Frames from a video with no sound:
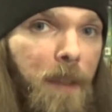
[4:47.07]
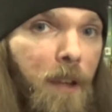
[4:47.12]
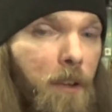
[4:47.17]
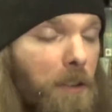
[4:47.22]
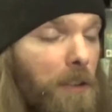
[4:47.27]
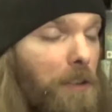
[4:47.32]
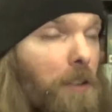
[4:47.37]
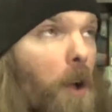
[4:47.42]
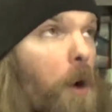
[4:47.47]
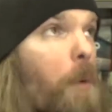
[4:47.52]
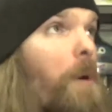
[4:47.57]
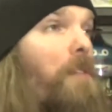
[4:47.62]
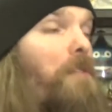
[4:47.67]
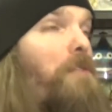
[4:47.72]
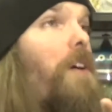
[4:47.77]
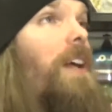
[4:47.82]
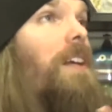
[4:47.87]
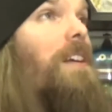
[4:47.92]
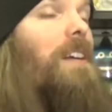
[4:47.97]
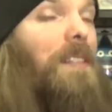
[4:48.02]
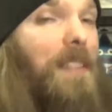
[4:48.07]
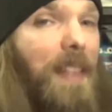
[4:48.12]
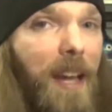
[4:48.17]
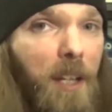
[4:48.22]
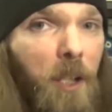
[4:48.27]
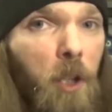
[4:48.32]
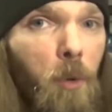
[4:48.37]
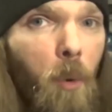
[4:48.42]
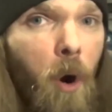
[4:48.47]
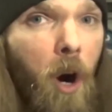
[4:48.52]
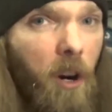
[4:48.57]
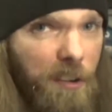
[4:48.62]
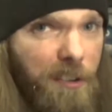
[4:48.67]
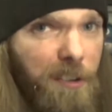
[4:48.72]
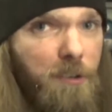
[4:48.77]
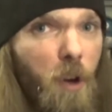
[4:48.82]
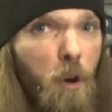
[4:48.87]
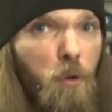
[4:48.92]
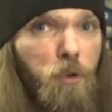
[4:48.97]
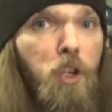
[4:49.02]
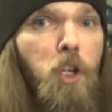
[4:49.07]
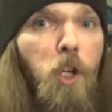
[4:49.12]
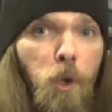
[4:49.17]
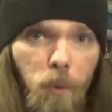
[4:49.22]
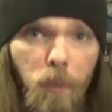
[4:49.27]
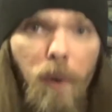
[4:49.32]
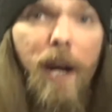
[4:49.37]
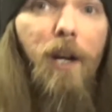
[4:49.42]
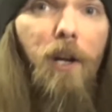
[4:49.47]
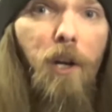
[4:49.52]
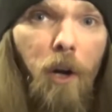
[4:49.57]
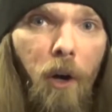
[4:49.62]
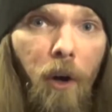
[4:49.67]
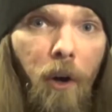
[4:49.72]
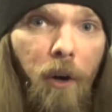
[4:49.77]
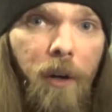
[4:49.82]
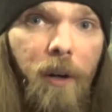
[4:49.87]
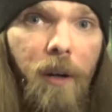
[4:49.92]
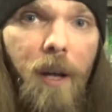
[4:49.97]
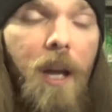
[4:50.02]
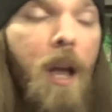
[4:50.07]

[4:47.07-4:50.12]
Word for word: so offended that you are so triggered